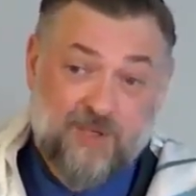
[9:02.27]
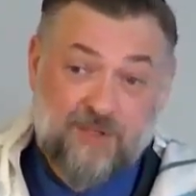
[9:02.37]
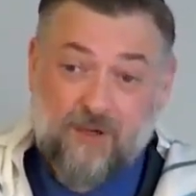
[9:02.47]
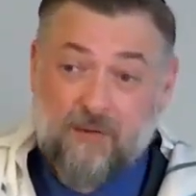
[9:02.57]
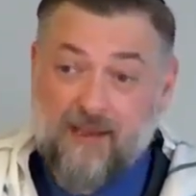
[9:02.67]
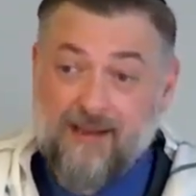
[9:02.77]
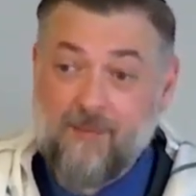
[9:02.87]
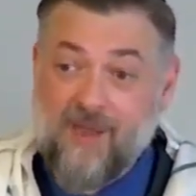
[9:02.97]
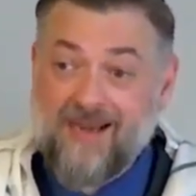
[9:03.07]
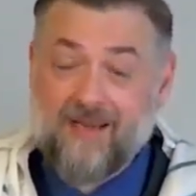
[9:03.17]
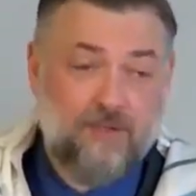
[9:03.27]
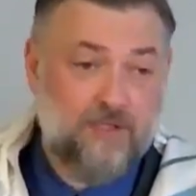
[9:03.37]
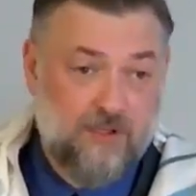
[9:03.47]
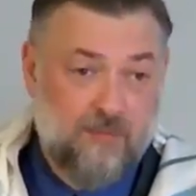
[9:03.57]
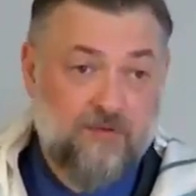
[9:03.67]
But don't automatically
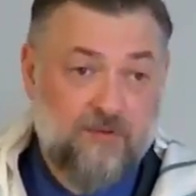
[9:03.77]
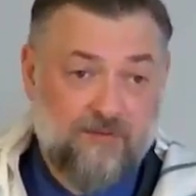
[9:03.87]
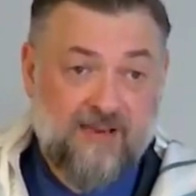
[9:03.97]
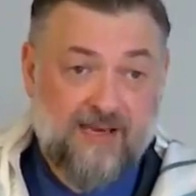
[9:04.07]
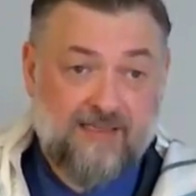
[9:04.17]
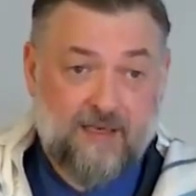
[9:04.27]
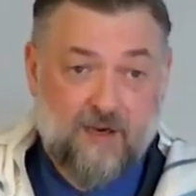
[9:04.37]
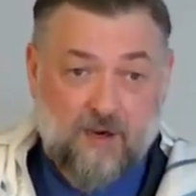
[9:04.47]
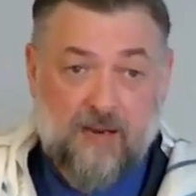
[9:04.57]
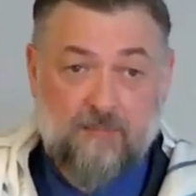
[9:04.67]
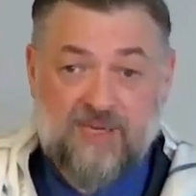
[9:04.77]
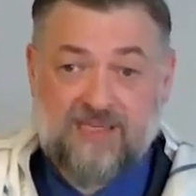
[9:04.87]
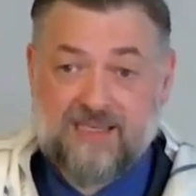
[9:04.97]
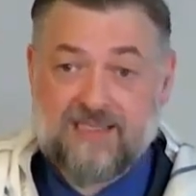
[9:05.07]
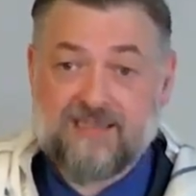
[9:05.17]
jump fact that, oh, I'm
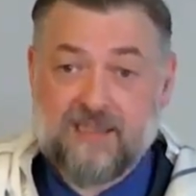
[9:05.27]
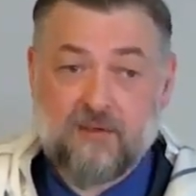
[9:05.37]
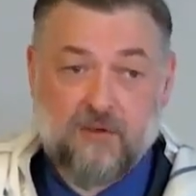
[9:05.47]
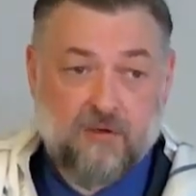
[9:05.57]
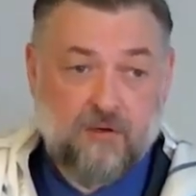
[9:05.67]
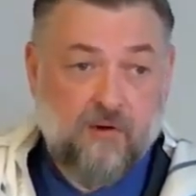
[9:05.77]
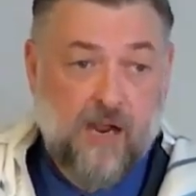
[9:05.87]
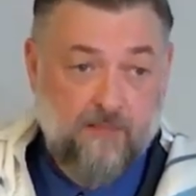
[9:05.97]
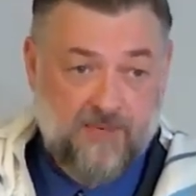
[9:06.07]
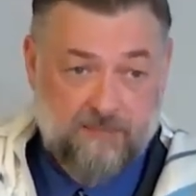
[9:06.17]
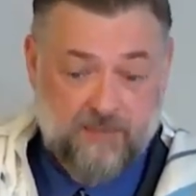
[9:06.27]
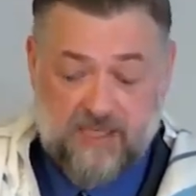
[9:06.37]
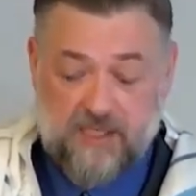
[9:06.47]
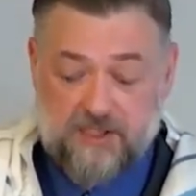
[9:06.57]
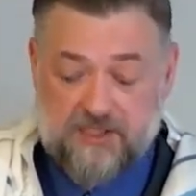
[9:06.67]
being tested or, oh, I'm being
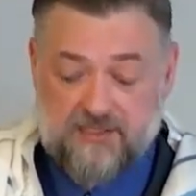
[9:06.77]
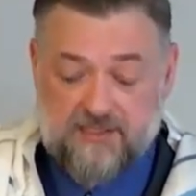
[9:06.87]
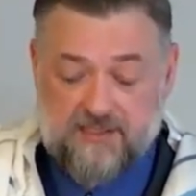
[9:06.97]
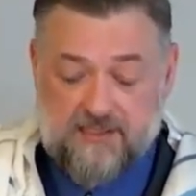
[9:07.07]
punished.